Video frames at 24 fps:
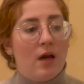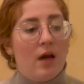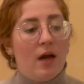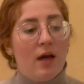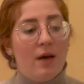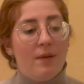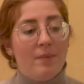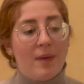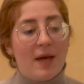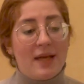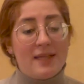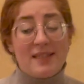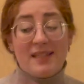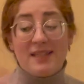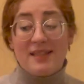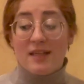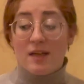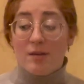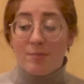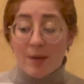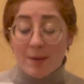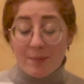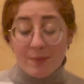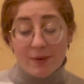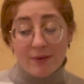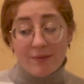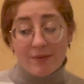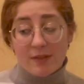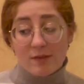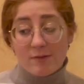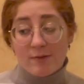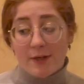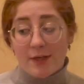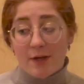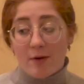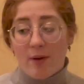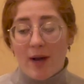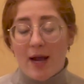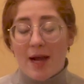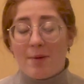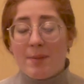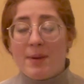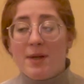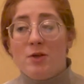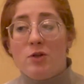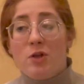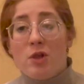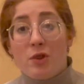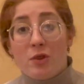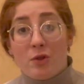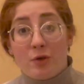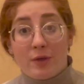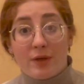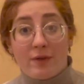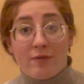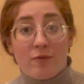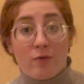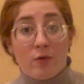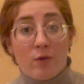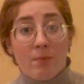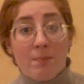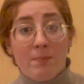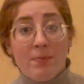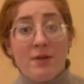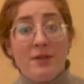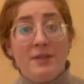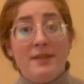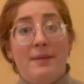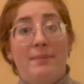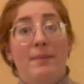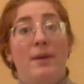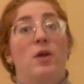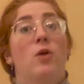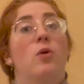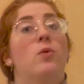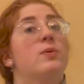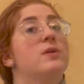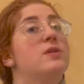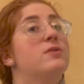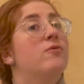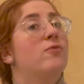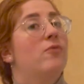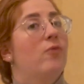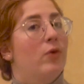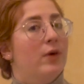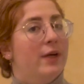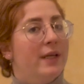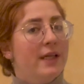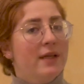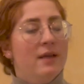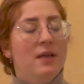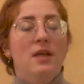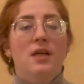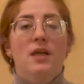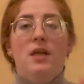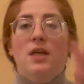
As I said in my previous video, I read 34 books and my goal was 40.